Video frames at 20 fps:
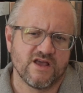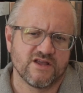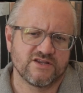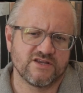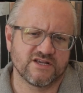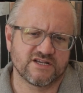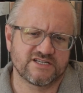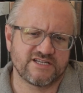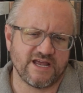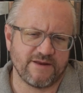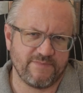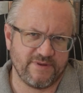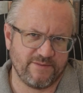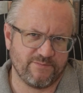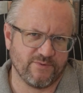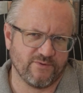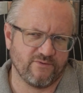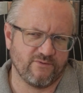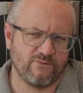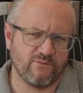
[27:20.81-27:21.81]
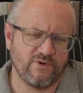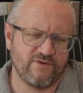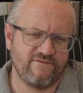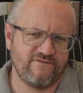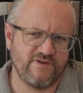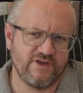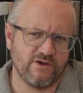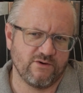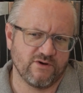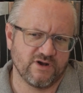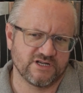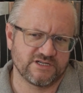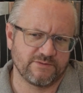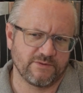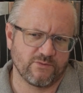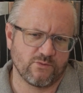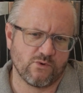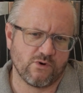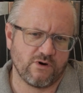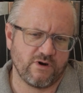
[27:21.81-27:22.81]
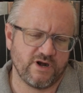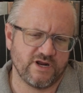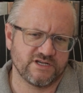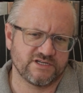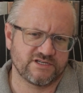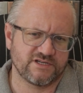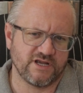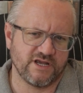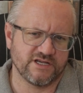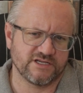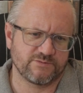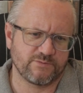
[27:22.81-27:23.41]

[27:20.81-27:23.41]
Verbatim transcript: to the extent people would view Elizabeth Warren as